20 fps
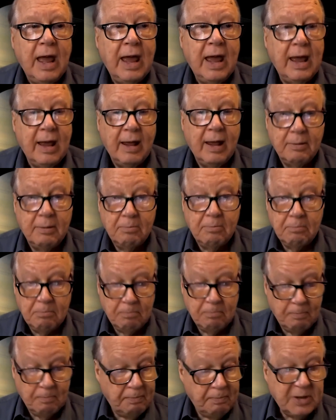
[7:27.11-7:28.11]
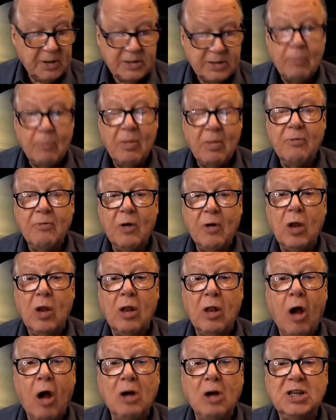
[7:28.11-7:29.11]
And some of the very
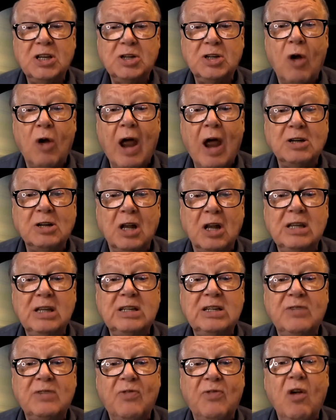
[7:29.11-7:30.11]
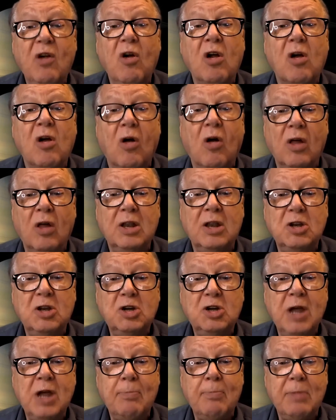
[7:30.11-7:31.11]
largest are actually spherical in
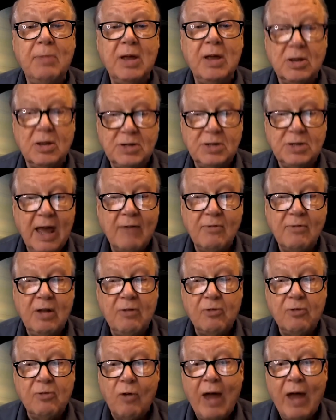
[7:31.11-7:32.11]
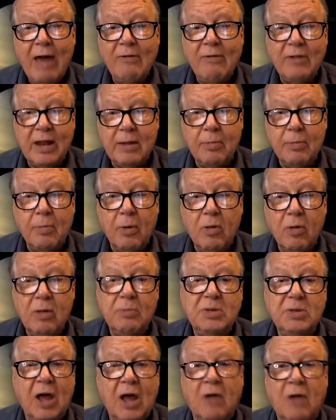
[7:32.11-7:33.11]
shape because they have enough gravity to pull
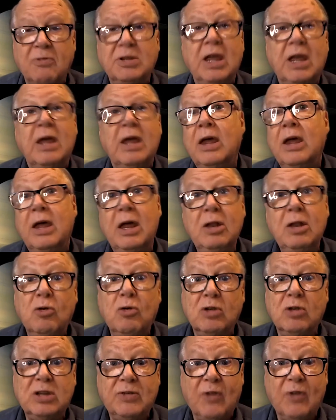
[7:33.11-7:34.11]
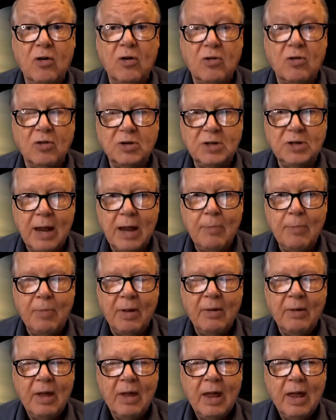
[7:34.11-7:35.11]
themselves into a spherical shape.
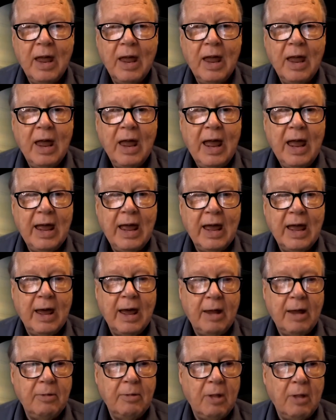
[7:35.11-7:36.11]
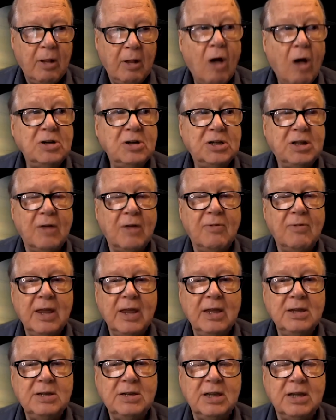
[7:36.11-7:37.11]
And the largest of
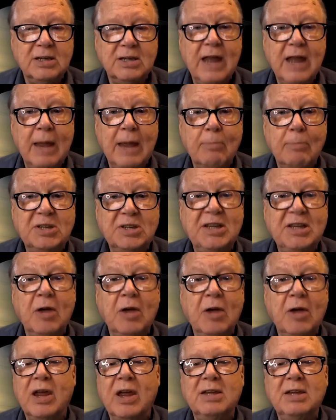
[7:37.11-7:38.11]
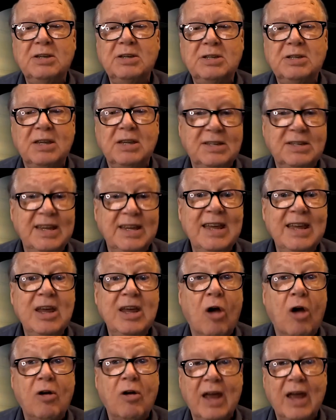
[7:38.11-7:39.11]
these is named Ceres,
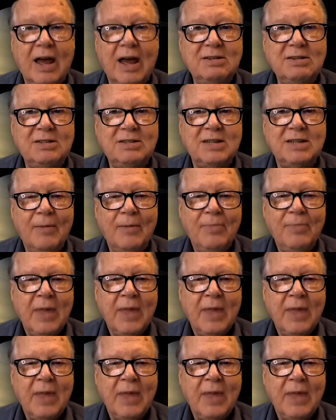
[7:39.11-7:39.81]
C-E-R-E-S,